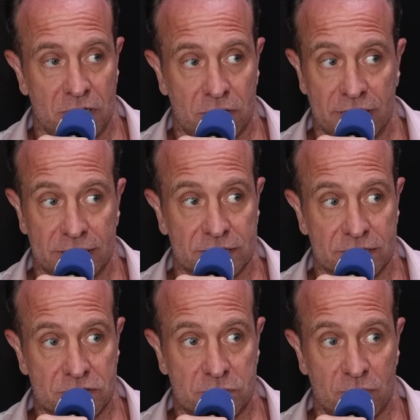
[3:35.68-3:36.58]
Credit to
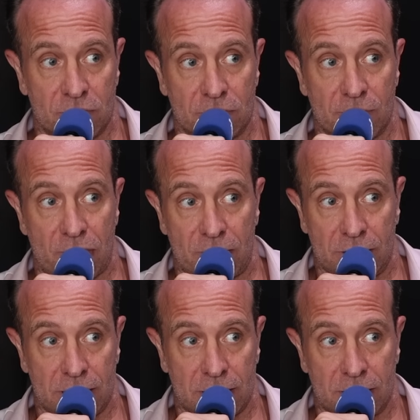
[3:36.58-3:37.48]
the sport,
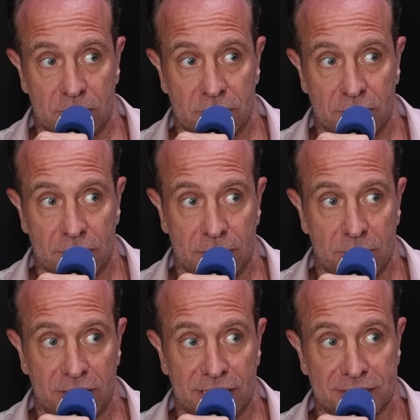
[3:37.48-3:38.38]

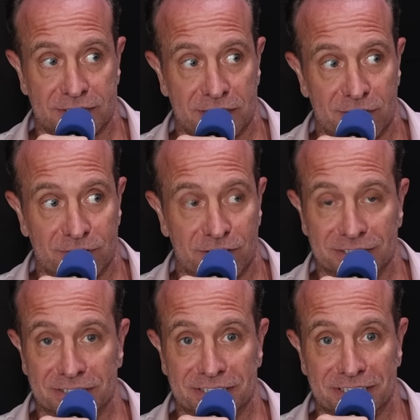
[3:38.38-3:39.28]
but that's enough
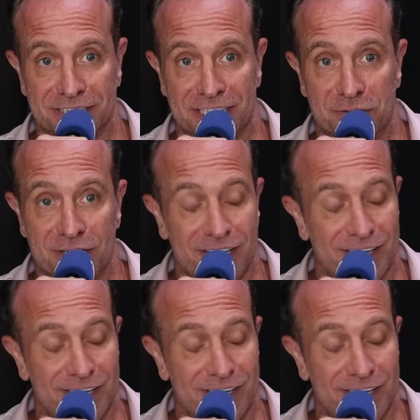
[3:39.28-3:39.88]
niceties now.